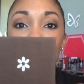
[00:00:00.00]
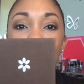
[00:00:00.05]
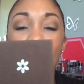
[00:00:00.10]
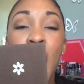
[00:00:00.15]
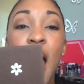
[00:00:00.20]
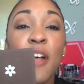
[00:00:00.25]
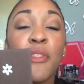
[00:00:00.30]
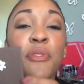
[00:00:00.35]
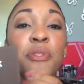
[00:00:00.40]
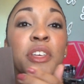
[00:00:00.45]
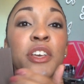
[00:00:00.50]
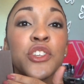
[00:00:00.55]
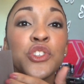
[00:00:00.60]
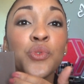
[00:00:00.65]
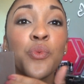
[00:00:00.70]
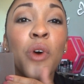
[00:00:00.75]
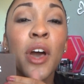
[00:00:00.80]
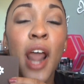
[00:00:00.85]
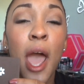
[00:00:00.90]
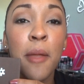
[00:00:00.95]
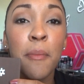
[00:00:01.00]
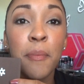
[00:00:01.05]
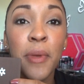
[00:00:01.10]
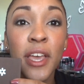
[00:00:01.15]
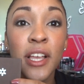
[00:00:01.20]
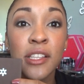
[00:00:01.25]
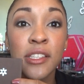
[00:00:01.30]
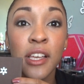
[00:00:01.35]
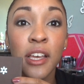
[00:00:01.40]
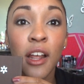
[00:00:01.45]
And this one I
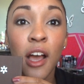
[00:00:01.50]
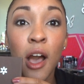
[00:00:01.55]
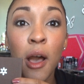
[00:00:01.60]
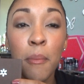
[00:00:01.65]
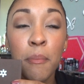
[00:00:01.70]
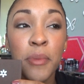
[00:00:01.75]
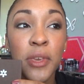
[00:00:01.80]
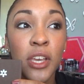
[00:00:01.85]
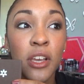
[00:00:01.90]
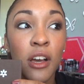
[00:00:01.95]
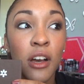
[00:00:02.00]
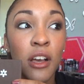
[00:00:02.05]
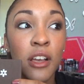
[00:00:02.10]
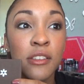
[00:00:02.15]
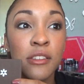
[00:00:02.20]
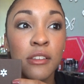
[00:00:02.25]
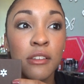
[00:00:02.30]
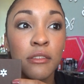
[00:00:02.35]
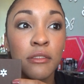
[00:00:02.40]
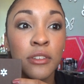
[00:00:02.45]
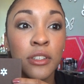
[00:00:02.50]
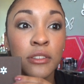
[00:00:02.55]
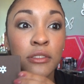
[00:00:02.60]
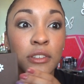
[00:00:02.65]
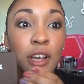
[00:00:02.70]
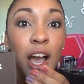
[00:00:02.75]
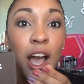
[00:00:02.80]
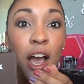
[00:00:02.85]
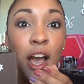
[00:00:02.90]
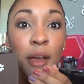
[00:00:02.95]
picked it up because
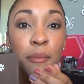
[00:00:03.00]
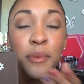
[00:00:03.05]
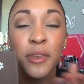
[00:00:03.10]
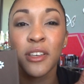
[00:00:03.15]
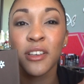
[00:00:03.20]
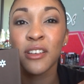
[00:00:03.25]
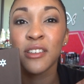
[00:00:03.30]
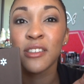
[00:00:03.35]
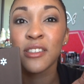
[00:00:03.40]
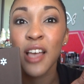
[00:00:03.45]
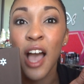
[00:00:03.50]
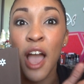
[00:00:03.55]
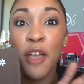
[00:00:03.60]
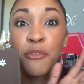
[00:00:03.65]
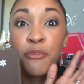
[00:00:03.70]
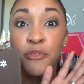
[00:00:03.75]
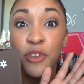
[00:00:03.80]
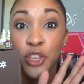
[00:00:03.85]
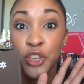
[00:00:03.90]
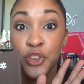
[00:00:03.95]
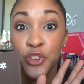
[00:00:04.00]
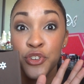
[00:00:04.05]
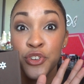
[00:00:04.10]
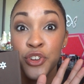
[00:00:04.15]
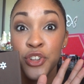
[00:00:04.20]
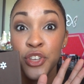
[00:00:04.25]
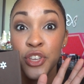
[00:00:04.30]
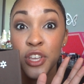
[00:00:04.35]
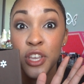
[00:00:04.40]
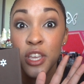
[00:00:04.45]
I
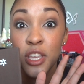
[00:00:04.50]
figured